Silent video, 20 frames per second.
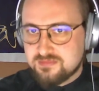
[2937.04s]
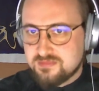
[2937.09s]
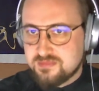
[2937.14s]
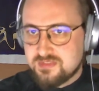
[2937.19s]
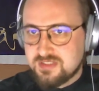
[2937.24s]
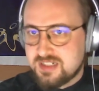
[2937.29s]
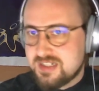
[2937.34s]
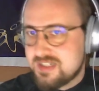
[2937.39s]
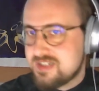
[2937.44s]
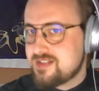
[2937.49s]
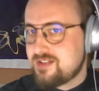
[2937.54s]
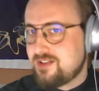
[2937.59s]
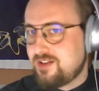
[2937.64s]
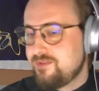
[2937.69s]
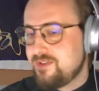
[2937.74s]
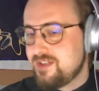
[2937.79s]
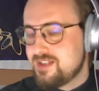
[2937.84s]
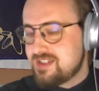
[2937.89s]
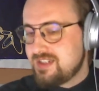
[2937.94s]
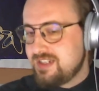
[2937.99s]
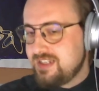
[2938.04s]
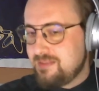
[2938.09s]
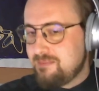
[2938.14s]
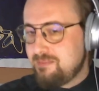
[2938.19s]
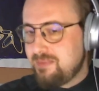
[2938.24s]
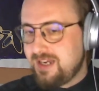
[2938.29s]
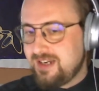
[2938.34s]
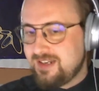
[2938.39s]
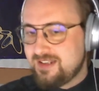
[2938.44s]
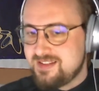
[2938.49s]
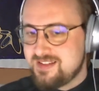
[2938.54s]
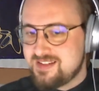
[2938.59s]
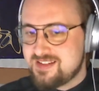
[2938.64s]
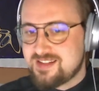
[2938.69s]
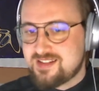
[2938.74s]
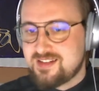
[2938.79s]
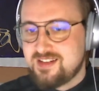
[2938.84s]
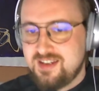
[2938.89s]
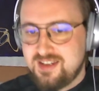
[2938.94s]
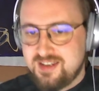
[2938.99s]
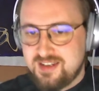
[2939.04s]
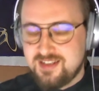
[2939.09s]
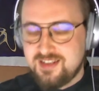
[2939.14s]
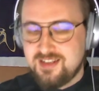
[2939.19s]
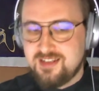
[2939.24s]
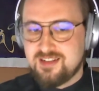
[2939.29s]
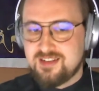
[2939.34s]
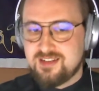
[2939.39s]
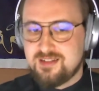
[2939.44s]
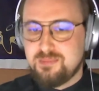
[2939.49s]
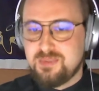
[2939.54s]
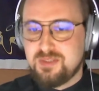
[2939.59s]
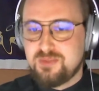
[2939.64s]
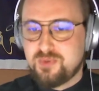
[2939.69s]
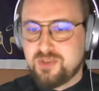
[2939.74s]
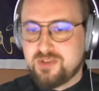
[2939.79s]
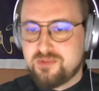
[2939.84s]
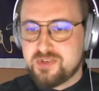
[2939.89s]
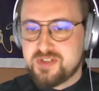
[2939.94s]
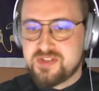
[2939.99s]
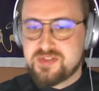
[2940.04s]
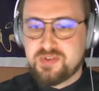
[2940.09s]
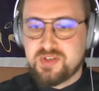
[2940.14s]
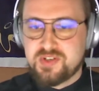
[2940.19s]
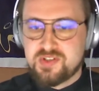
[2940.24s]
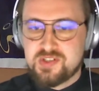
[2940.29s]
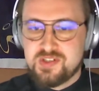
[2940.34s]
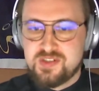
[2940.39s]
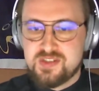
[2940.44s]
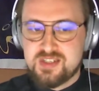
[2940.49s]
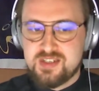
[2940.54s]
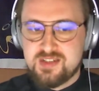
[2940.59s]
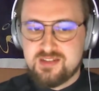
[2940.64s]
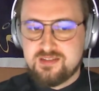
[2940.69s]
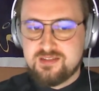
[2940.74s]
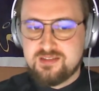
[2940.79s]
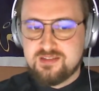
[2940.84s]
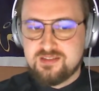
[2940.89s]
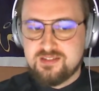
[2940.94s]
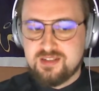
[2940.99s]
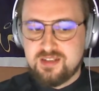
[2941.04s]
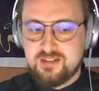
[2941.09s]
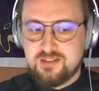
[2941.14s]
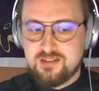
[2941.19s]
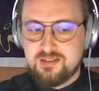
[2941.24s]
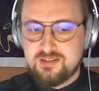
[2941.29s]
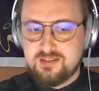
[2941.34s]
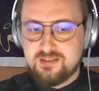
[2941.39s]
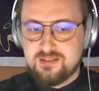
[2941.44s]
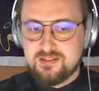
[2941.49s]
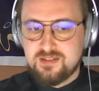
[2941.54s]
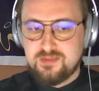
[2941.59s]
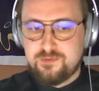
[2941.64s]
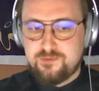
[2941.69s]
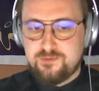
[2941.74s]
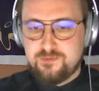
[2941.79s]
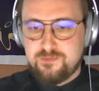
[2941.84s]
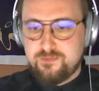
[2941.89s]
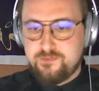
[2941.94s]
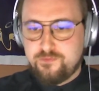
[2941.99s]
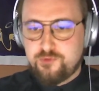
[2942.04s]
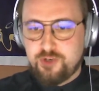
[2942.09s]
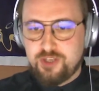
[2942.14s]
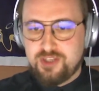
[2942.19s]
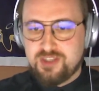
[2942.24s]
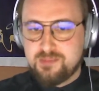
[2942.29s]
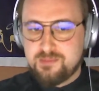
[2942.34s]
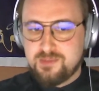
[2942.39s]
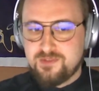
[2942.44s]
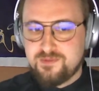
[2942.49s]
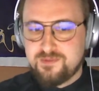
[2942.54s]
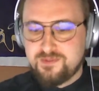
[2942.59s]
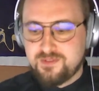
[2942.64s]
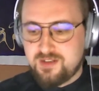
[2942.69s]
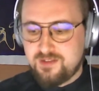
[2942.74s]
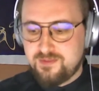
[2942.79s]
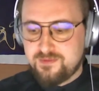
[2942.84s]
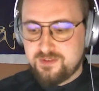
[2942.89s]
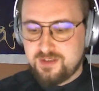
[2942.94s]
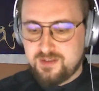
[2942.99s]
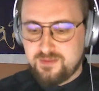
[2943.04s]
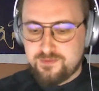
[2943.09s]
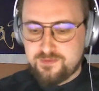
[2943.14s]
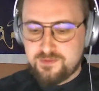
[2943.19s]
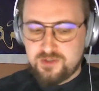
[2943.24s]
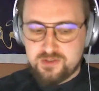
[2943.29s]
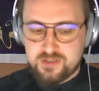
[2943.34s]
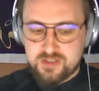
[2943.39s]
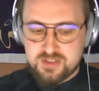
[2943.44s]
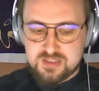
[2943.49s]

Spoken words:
there's obviously a balance between restrictions and the freedom of your